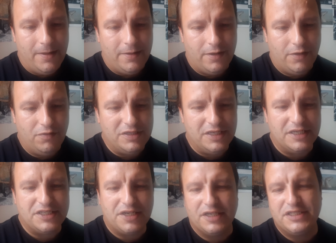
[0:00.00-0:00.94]
Now, I want to
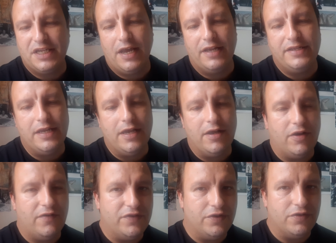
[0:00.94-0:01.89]
discuss the idea
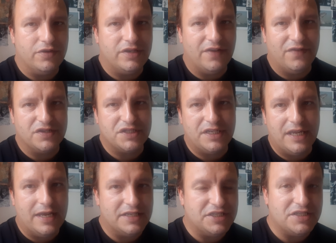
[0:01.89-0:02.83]
of
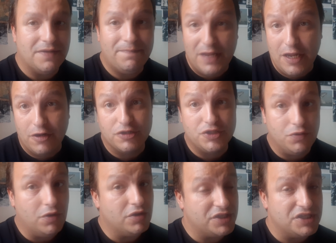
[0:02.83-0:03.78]
neurodiversity as it appears to
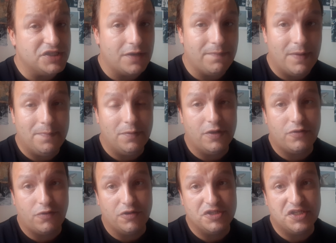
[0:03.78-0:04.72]
autistic people
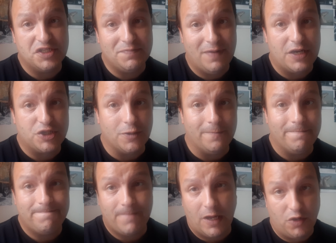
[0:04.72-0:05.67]
across the spectrum,
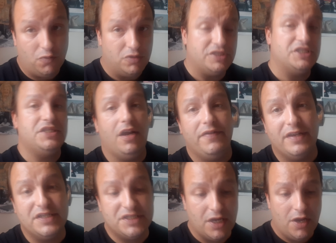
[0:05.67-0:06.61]
and I want to start
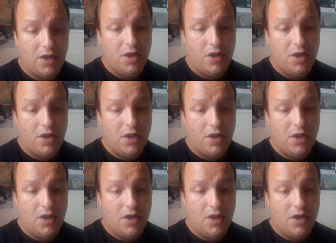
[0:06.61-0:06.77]
this